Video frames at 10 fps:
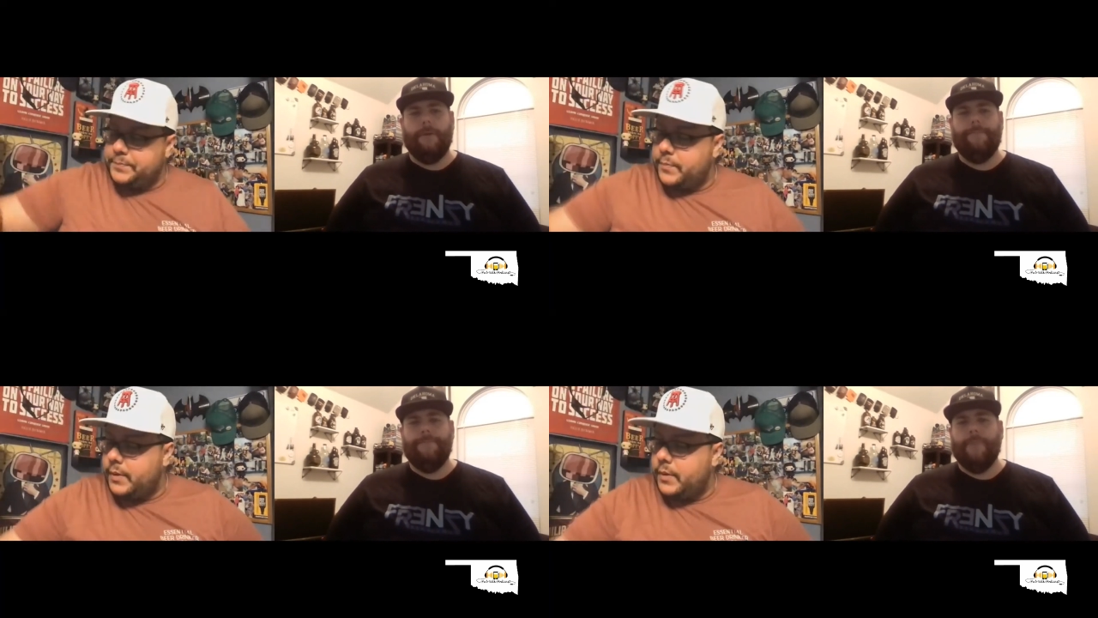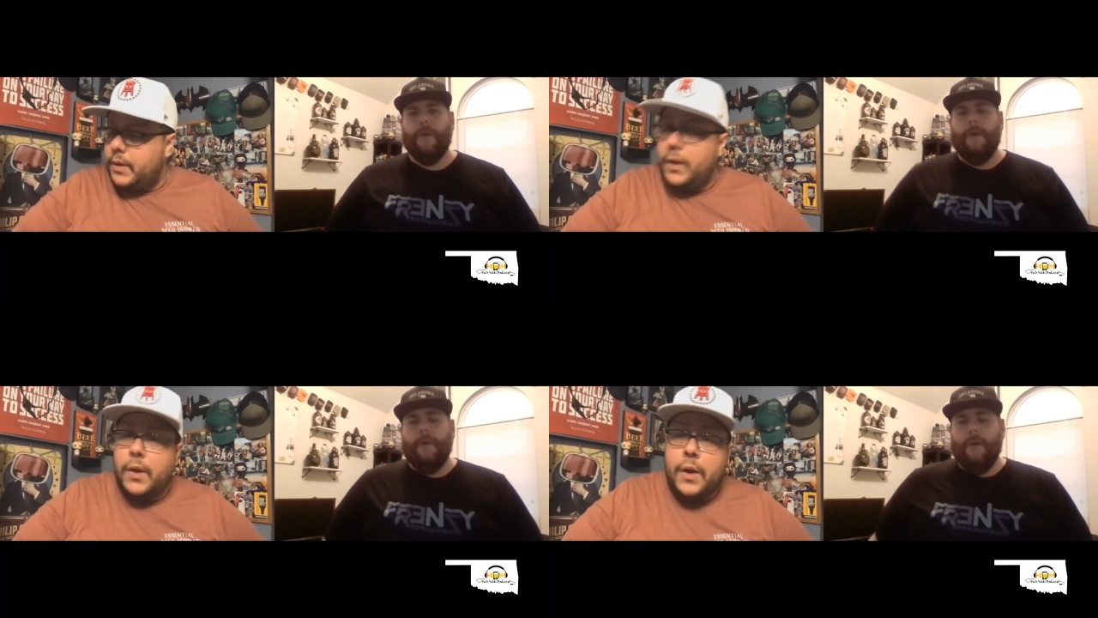Speaker 1: Yeah.
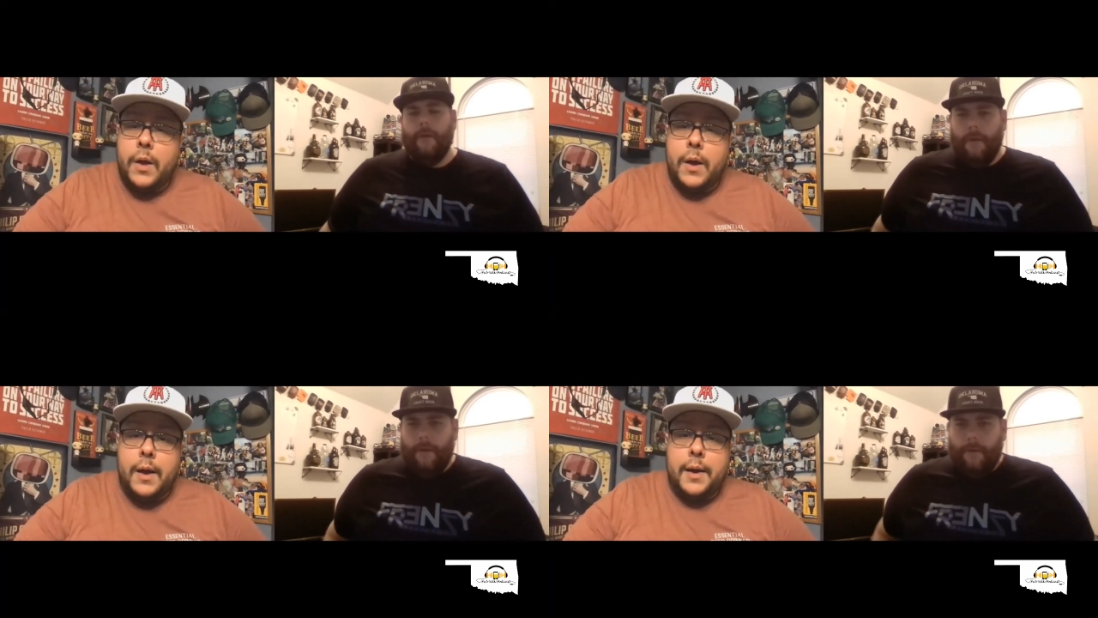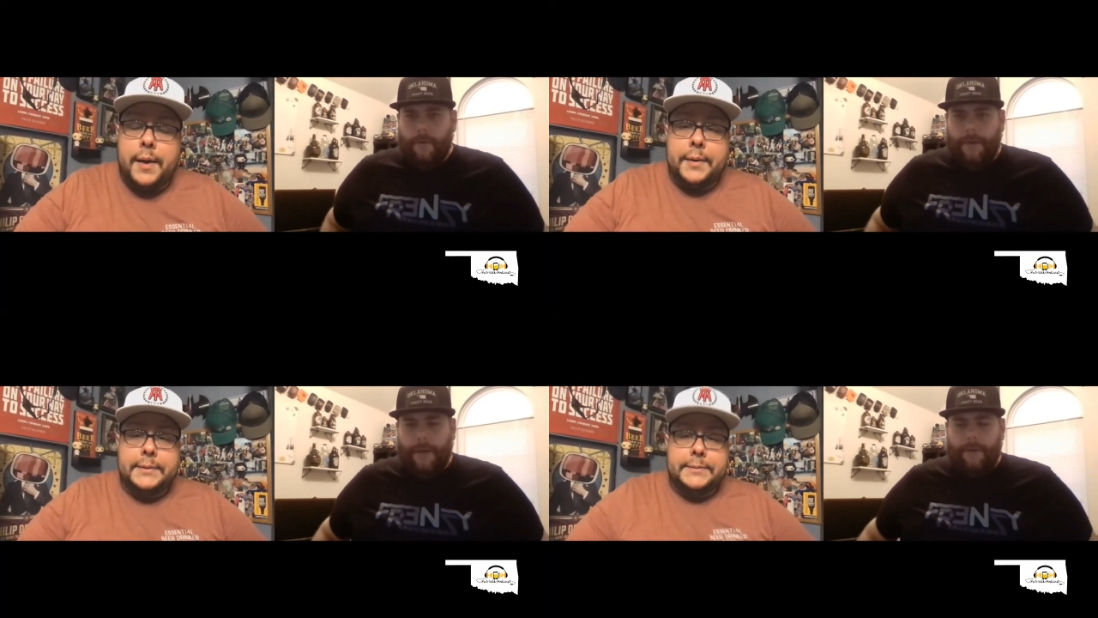
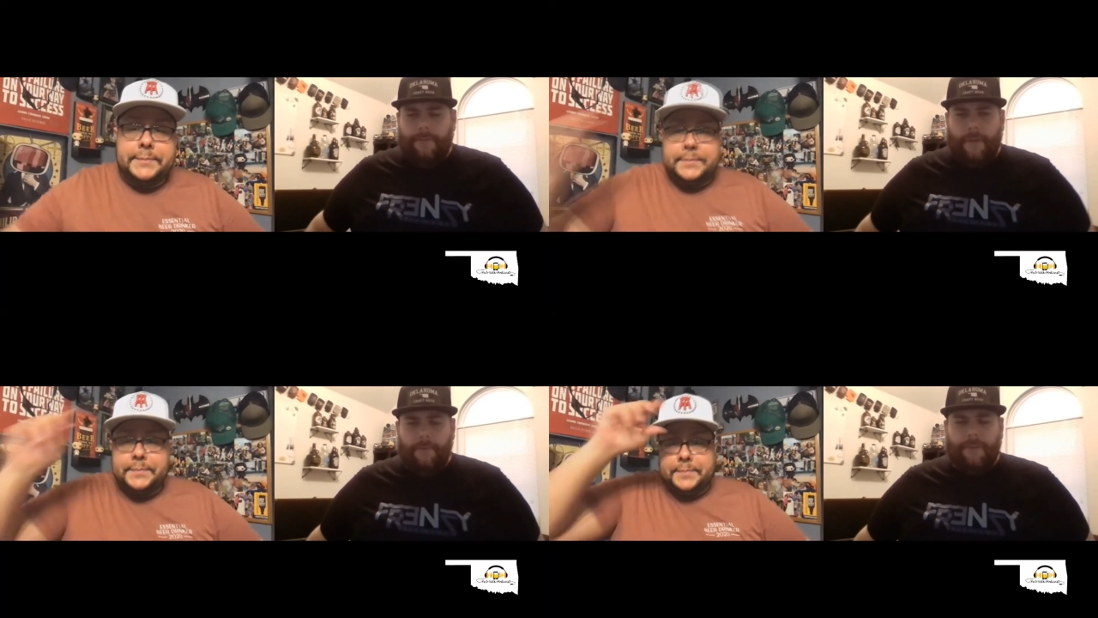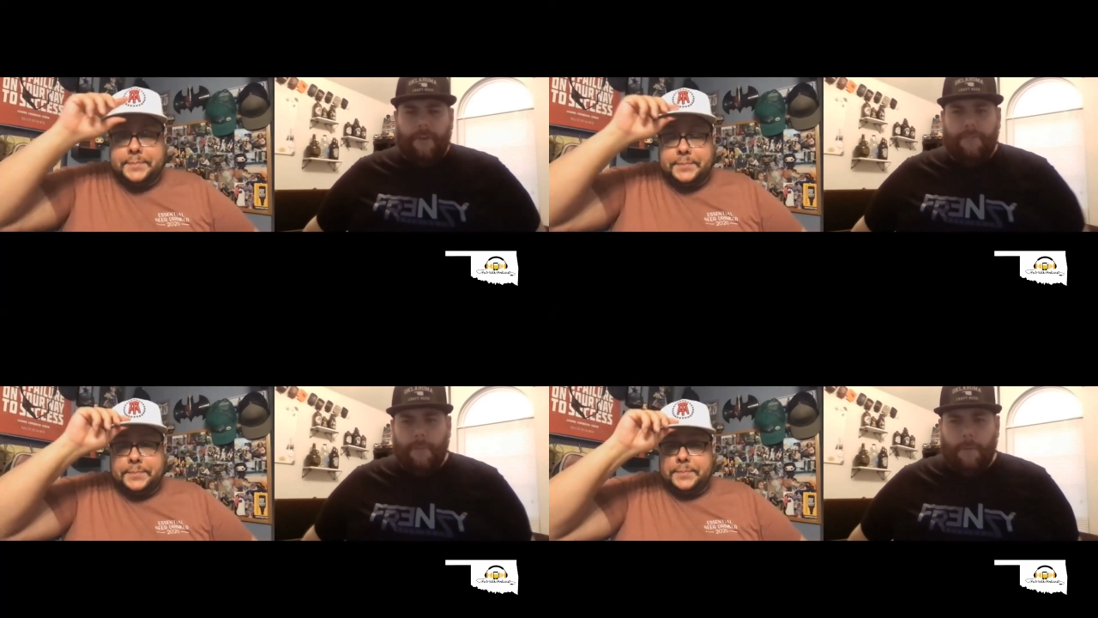Yeah. So that was
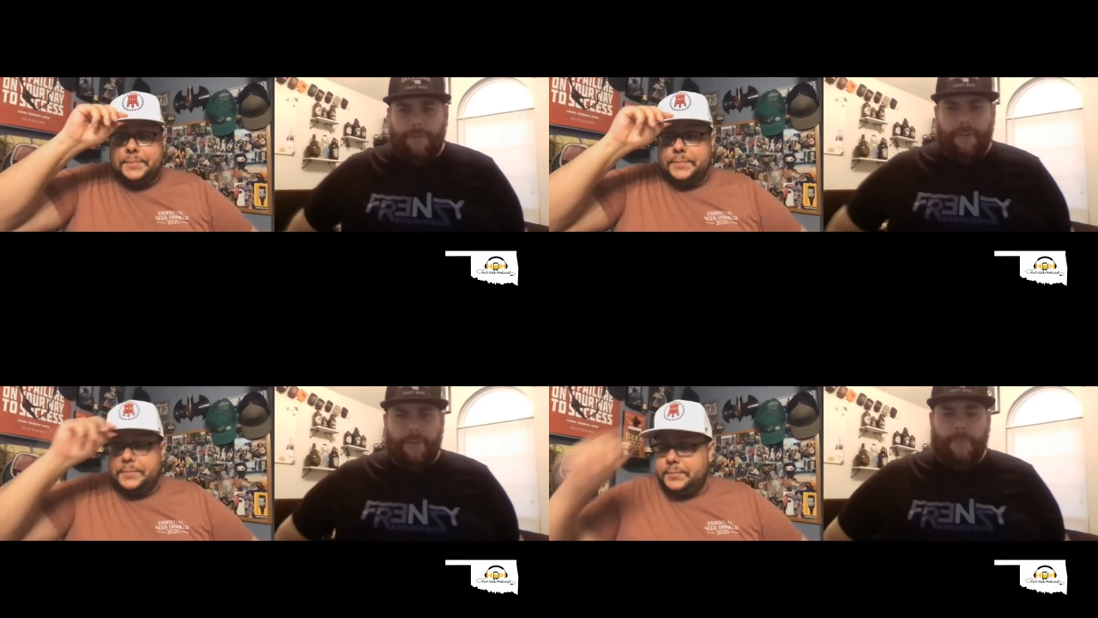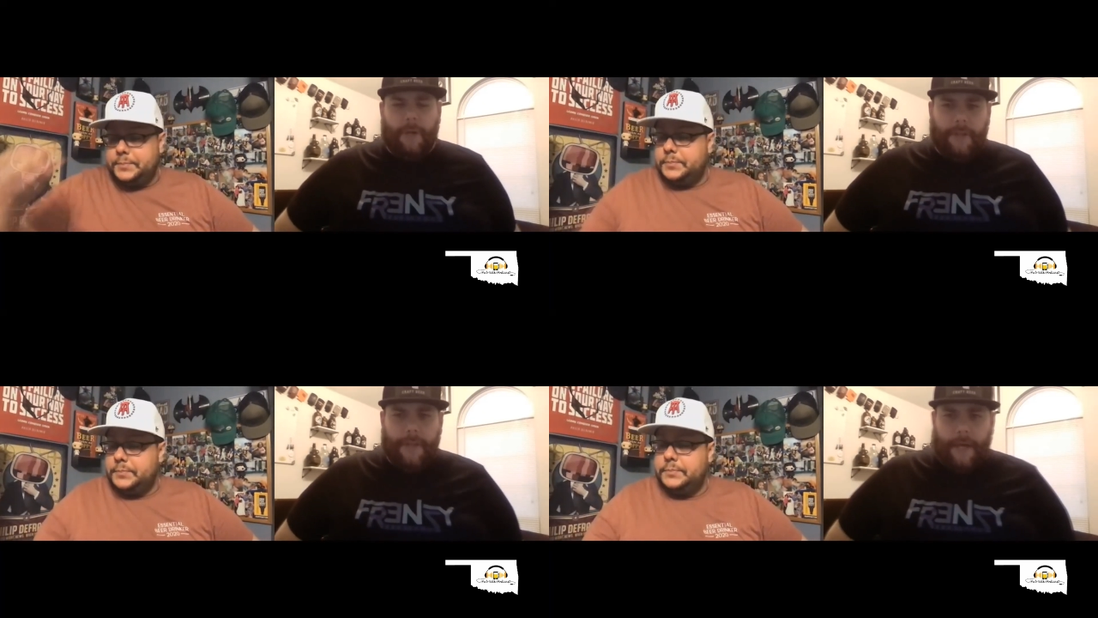awesome. I wasn't
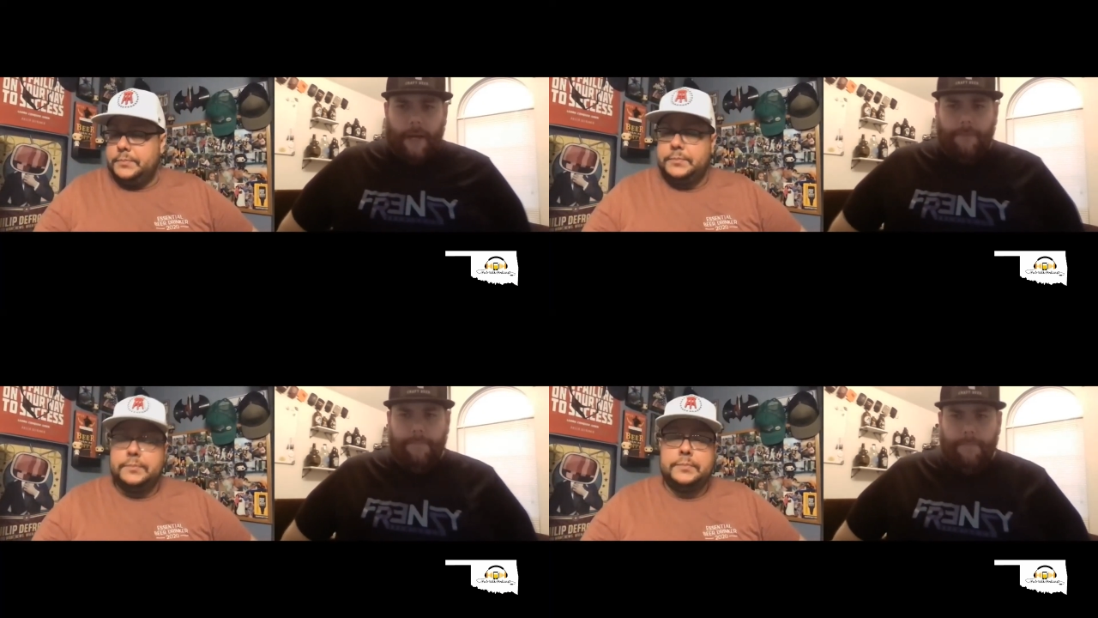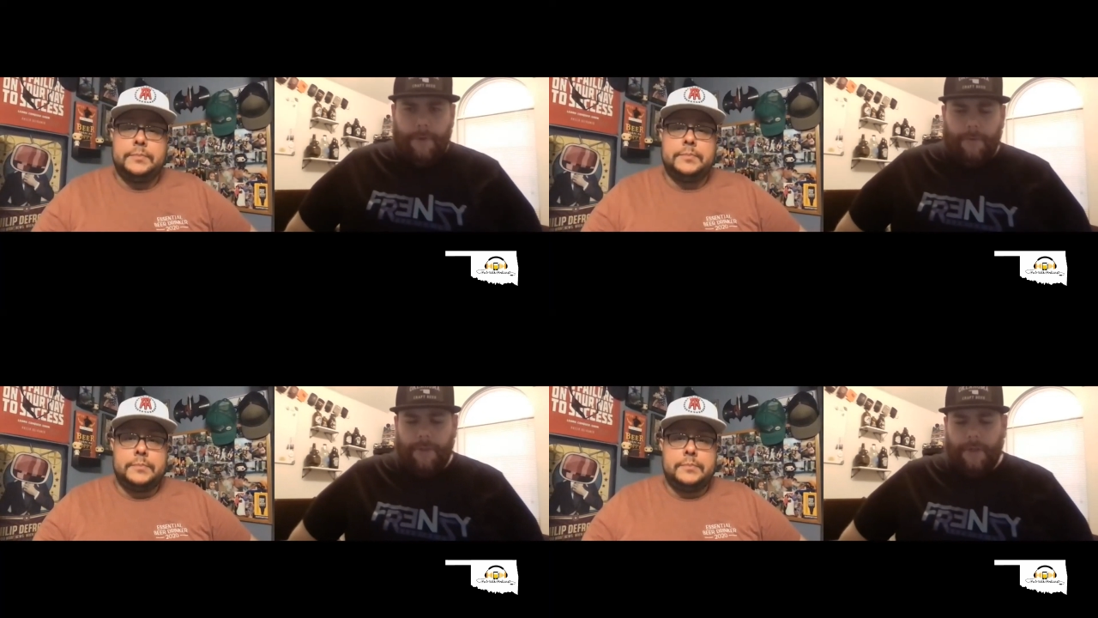expecting that. I
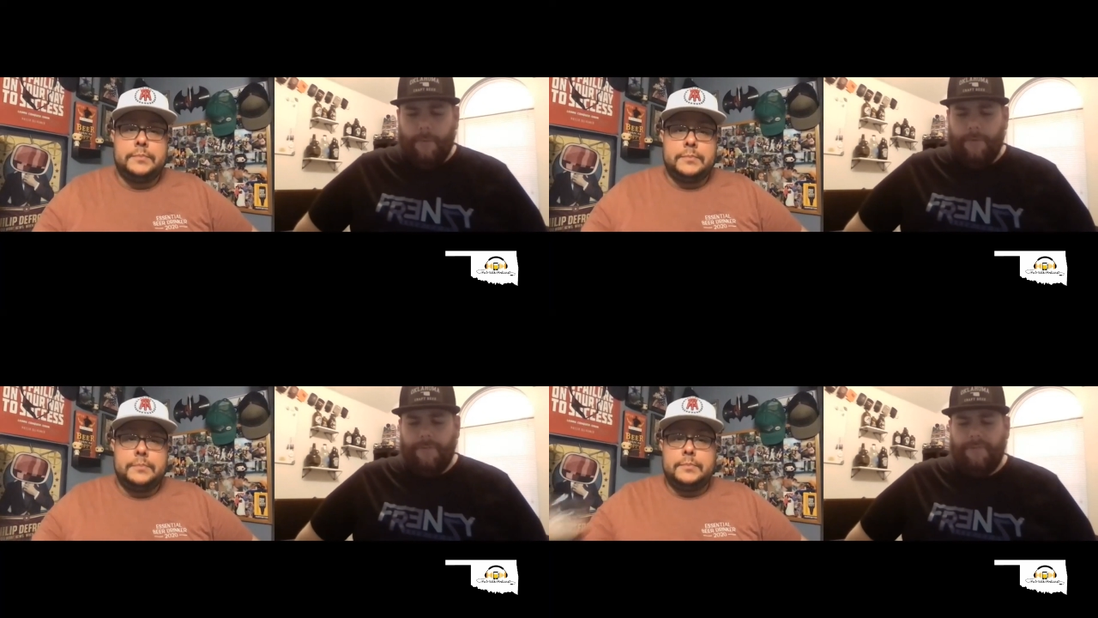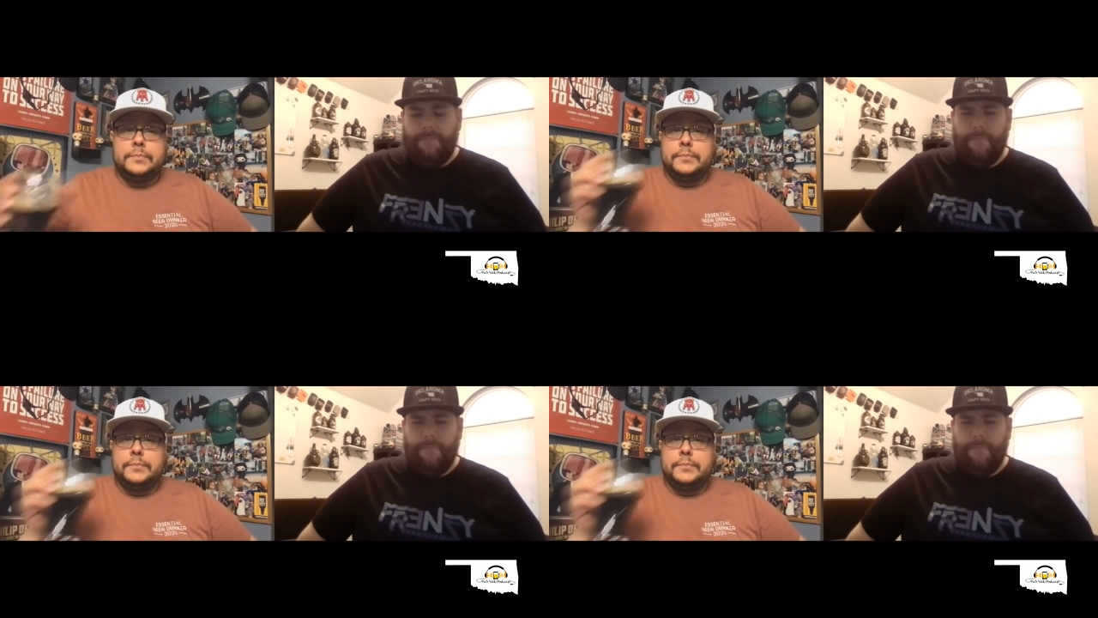don't think it was